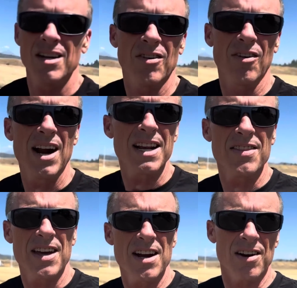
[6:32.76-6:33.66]
right
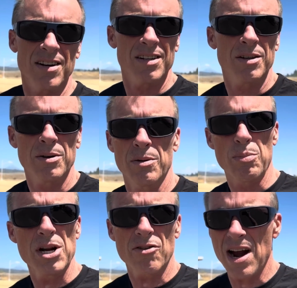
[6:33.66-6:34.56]
there.
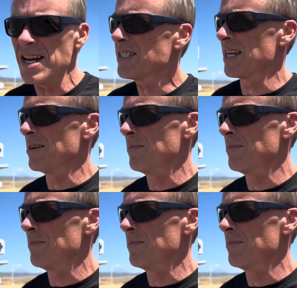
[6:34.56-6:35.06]
Pretty crazy.